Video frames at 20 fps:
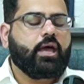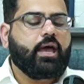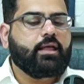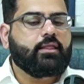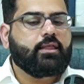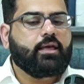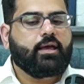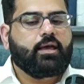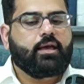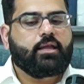
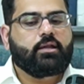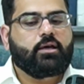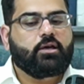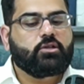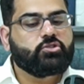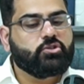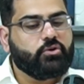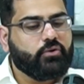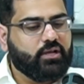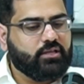And then
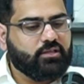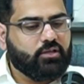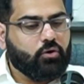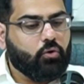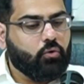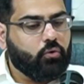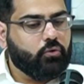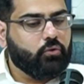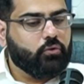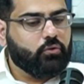during the
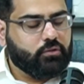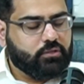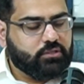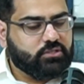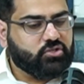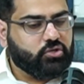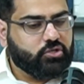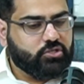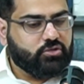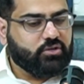whole
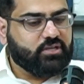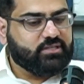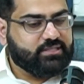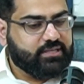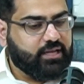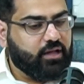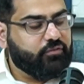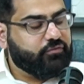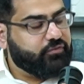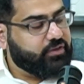surgery
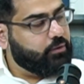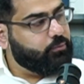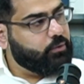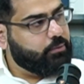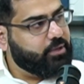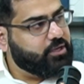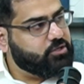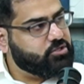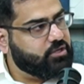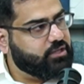itself, can we
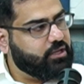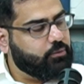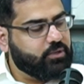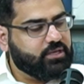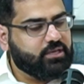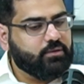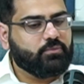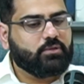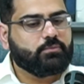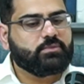make sure that we
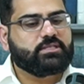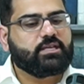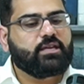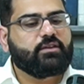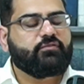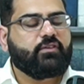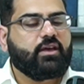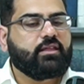keep them safe?